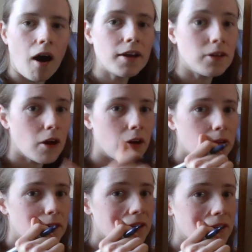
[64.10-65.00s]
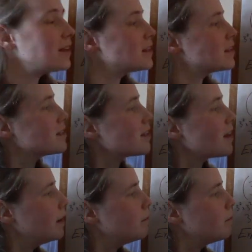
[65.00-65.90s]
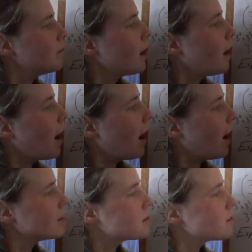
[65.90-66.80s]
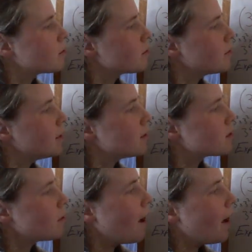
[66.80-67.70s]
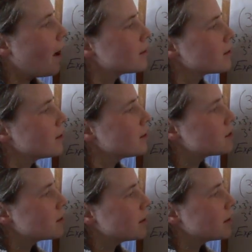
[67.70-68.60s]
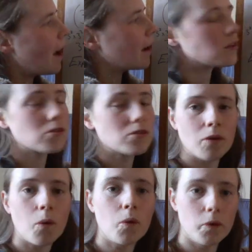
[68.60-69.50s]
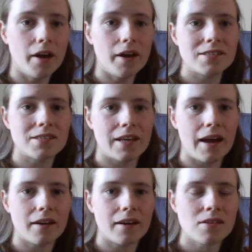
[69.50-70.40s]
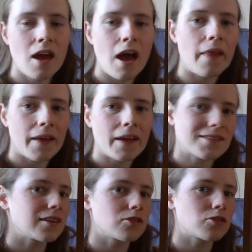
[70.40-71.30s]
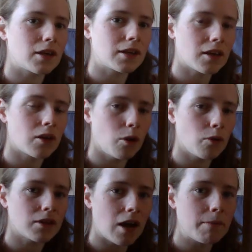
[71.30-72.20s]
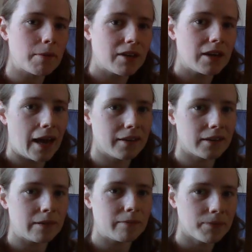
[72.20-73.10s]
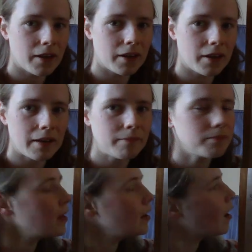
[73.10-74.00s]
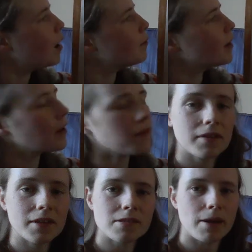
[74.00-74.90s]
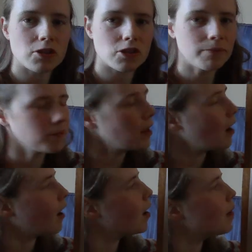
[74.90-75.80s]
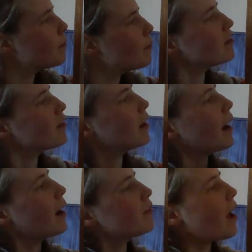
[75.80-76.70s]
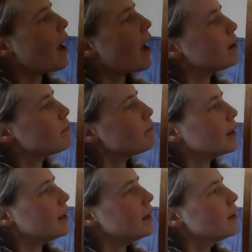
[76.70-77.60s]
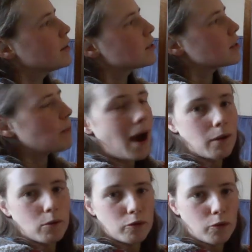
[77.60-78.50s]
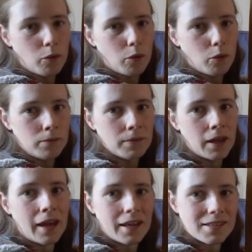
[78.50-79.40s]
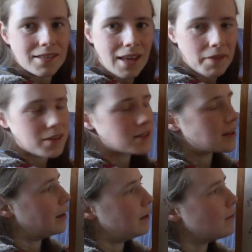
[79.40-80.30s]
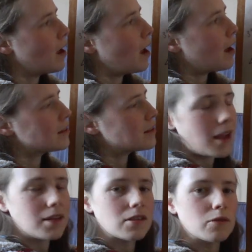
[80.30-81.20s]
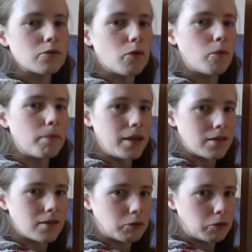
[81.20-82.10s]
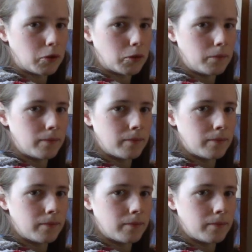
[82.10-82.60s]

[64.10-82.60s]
I know that that is the same as 3 squared to the x or 9 to the x, and that's a little trick that can often come in really handy. Okay. Another thing to mention, if I have ab to the power of 4, is that the same as a to the 4b to the 4?